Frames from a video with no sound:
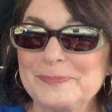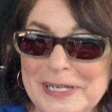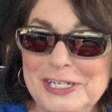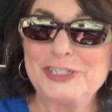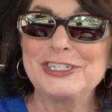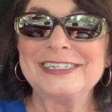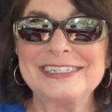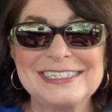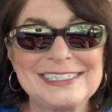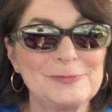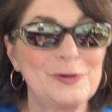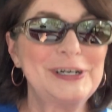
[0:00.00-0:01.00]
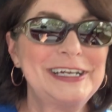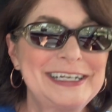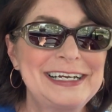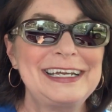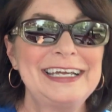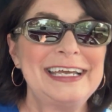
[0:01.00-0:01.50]
patient this morning,
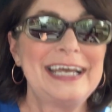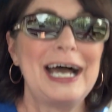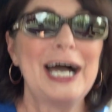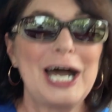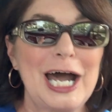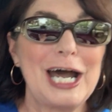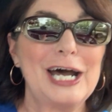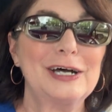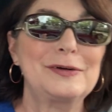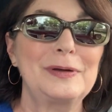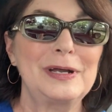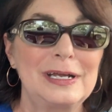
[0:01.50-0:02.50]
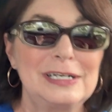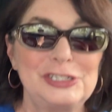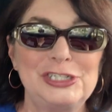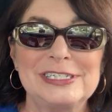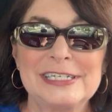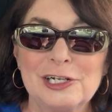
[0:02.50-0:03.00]

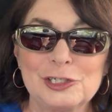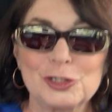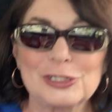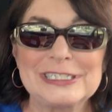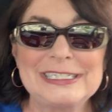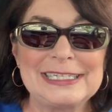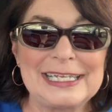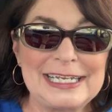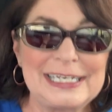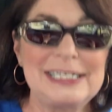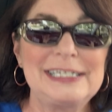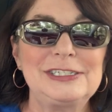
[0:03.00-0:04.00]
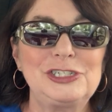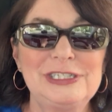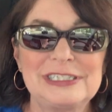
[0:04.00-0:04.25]
she's an elderly lady, she's